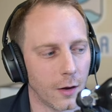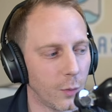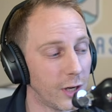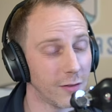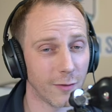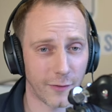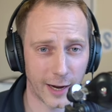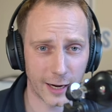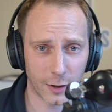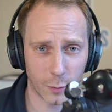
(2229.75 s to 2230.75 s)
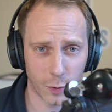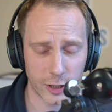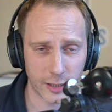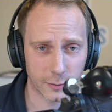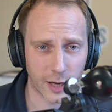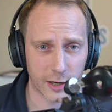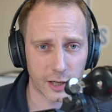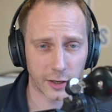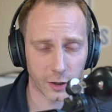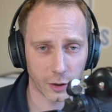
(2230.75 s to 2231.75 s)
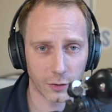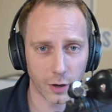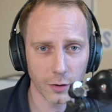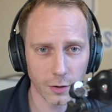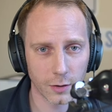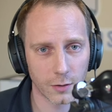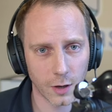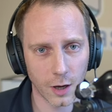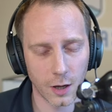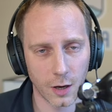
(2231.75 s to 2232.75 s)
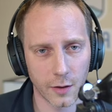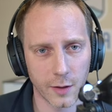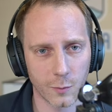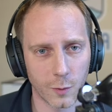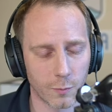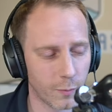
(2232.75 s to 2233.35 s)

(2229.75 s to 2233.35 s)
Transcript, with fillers: We didn't fail at the project. It was actually Cluedo. Uh, I think we,